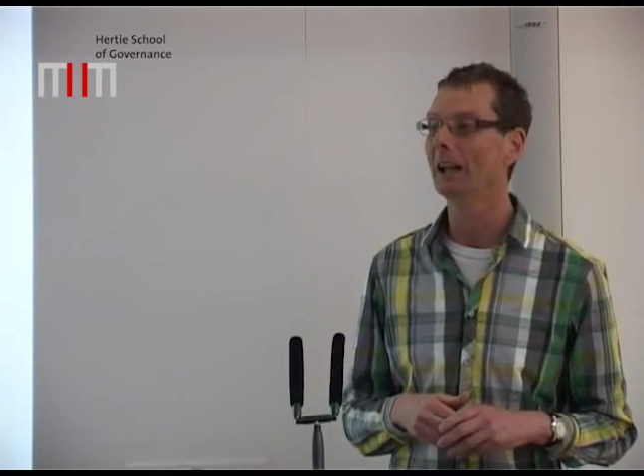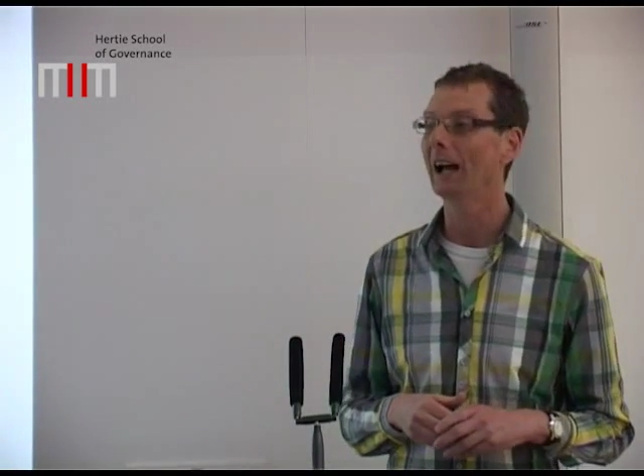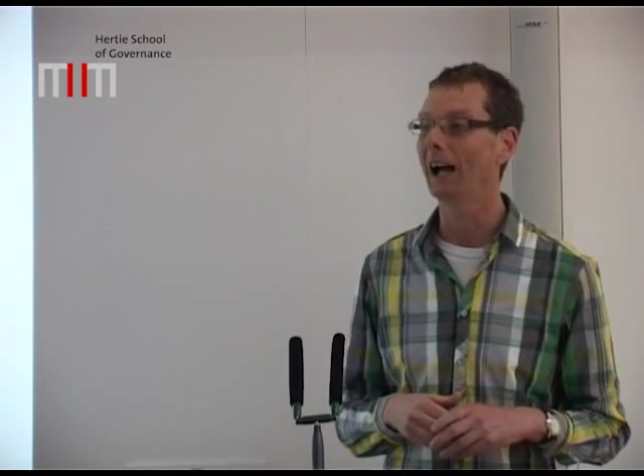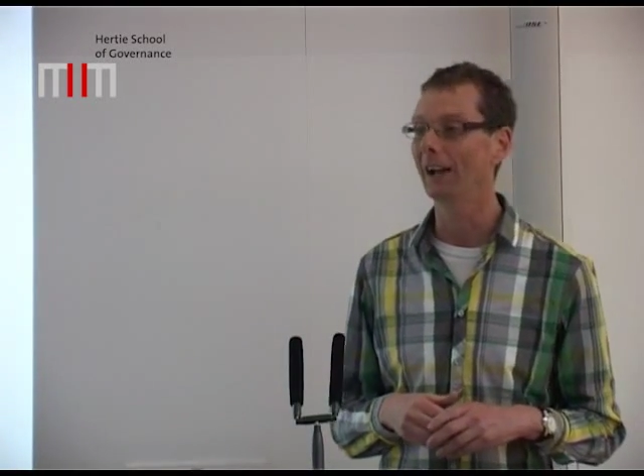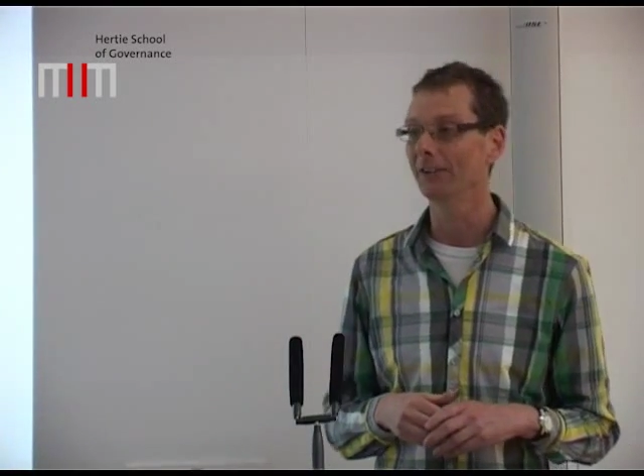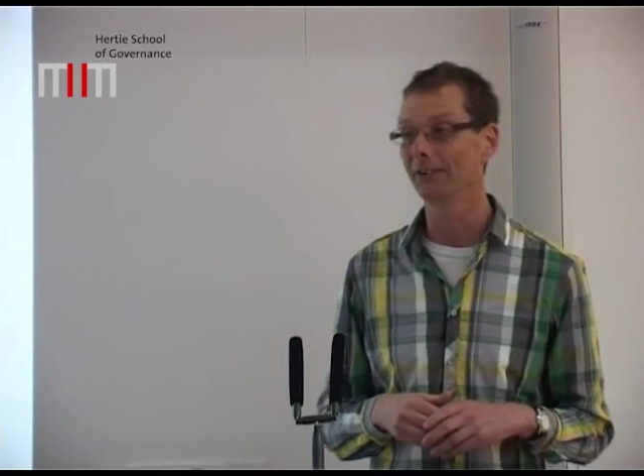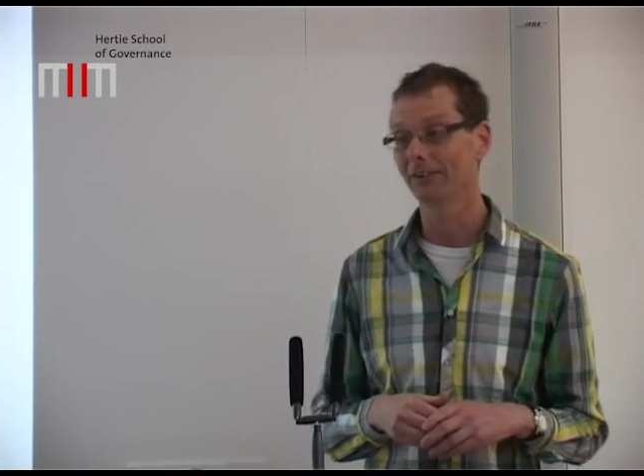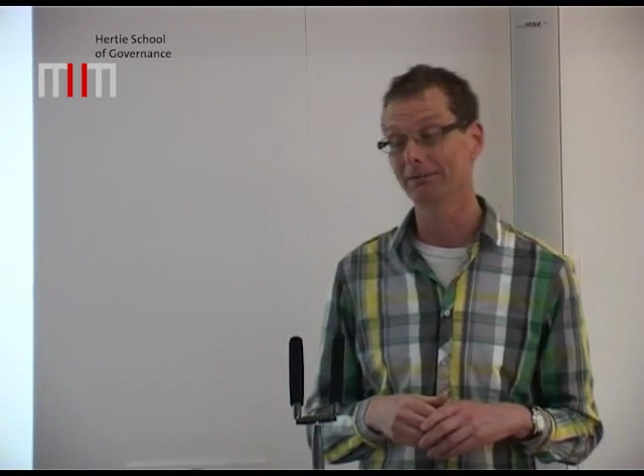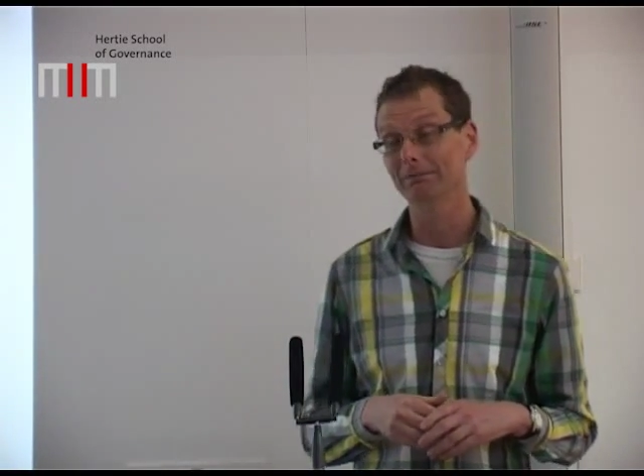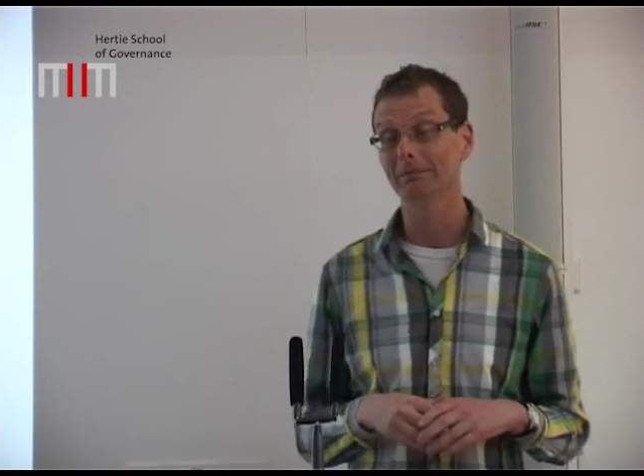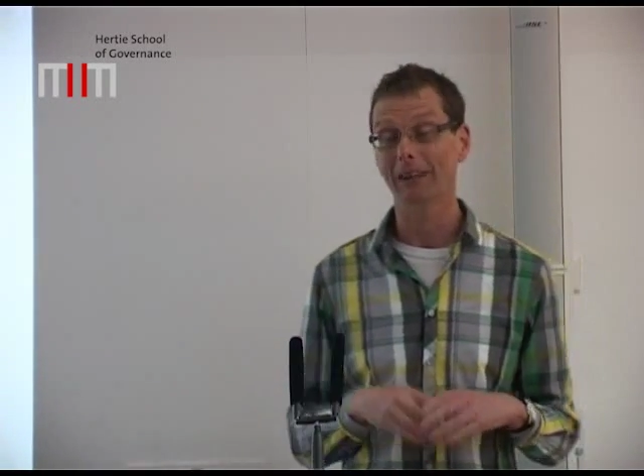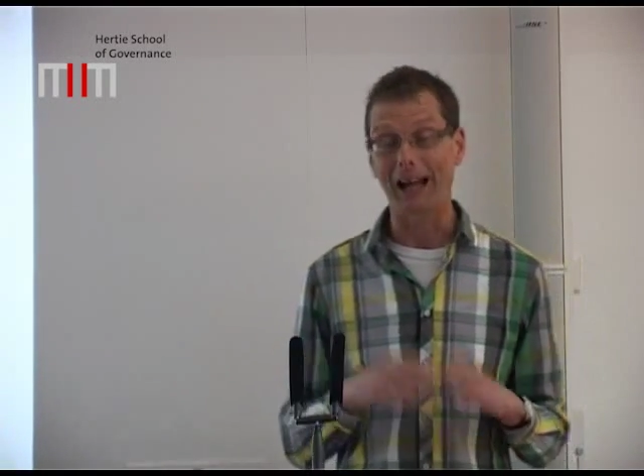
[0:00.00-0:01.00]
And
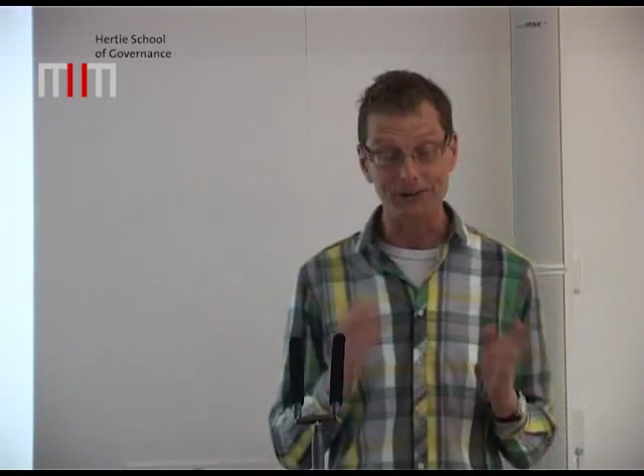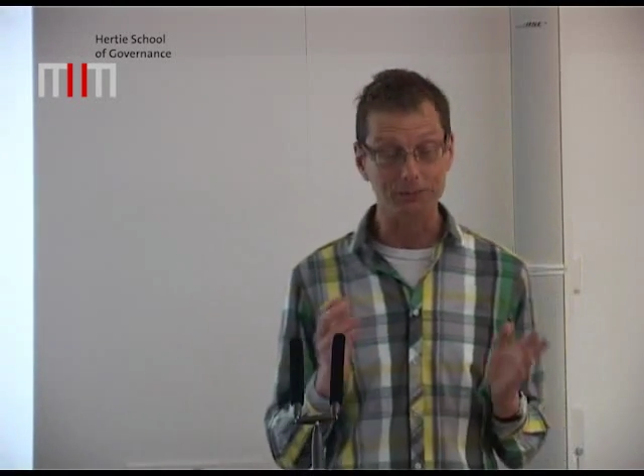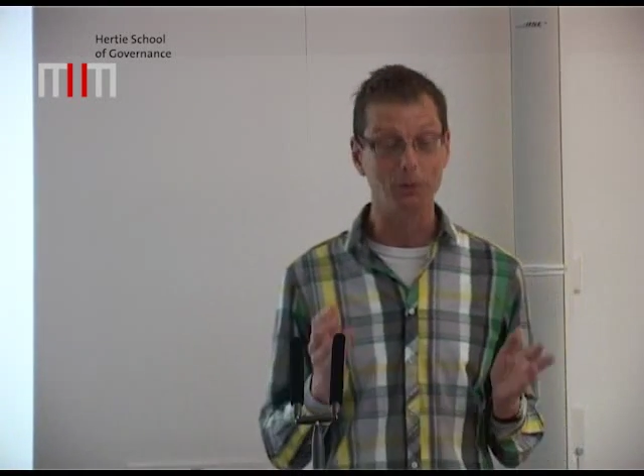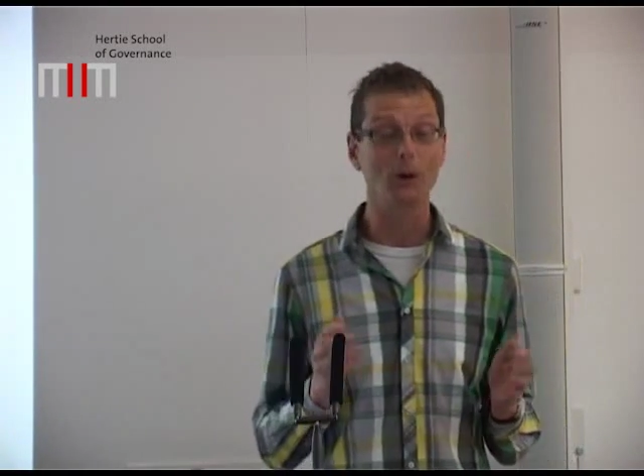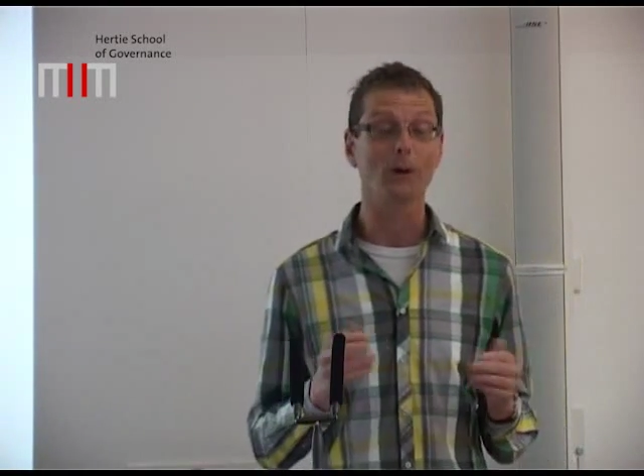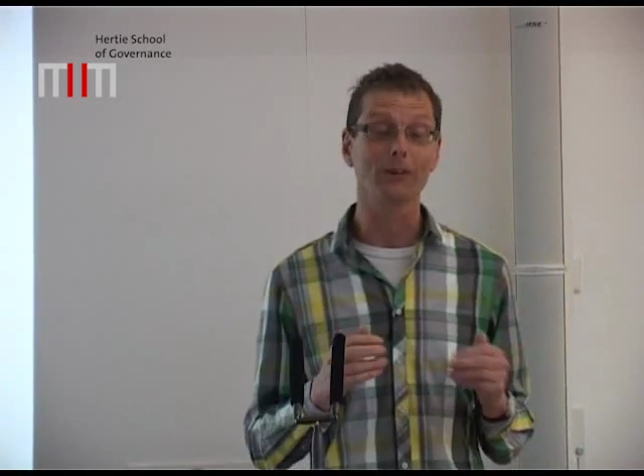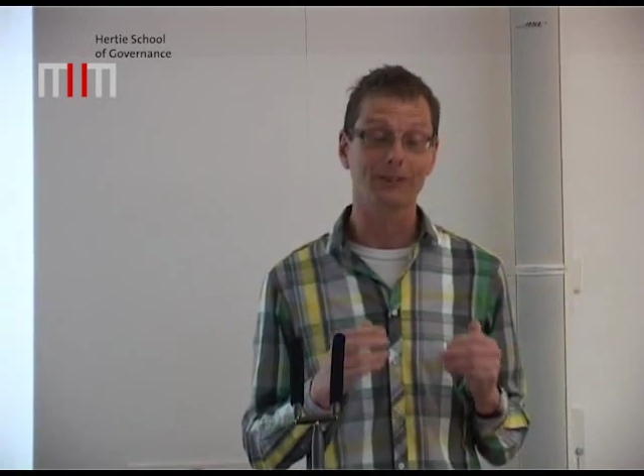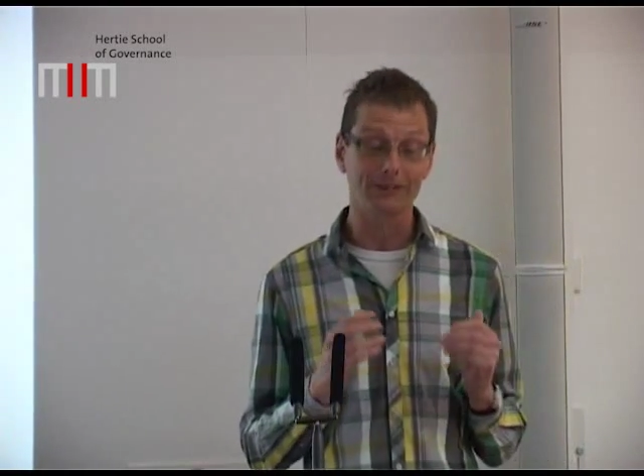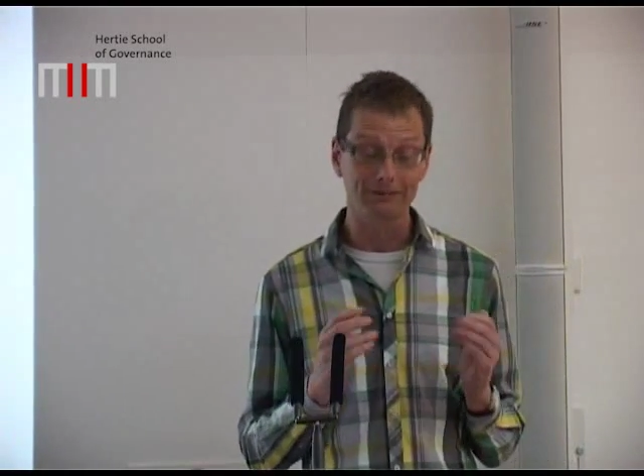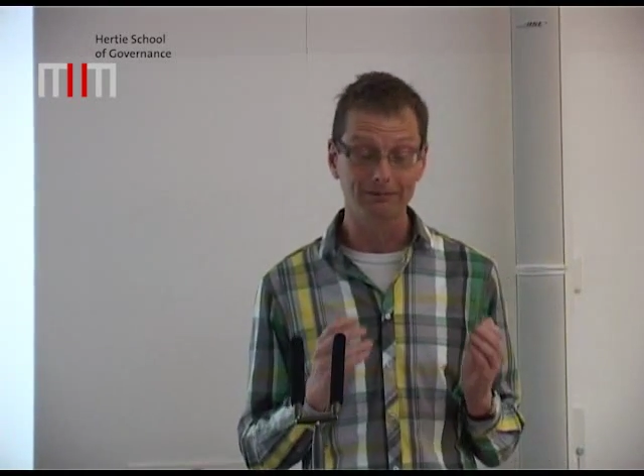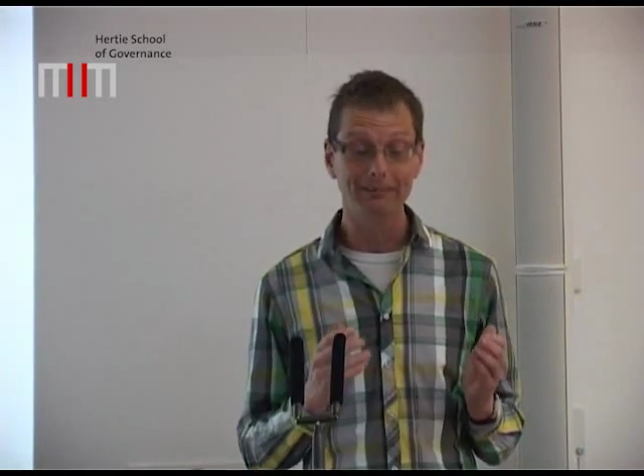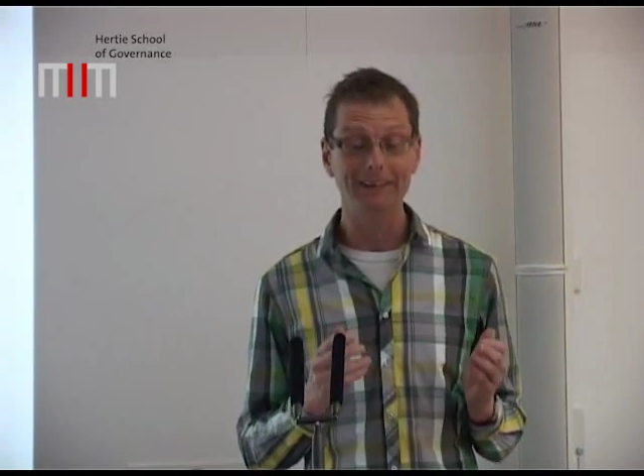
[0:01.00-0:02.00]
as was